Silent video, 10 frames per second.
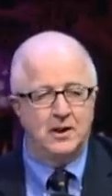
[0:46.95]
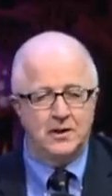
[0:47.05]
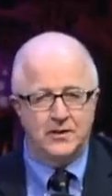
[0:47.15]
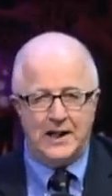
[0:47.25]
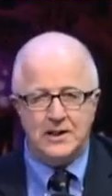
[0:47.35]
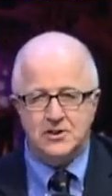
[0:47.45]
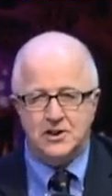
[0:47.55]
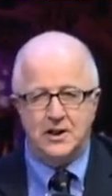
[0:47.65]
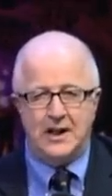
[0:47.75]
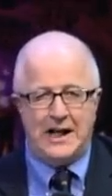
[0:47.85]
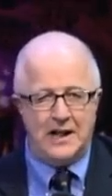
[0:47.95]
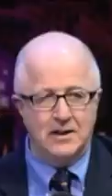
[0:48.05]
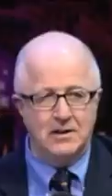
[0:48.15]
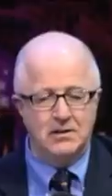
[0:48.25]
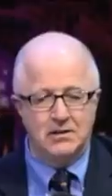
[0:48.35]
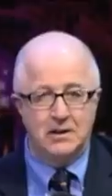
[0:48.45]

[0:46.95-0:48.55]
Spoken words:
that Sir Alan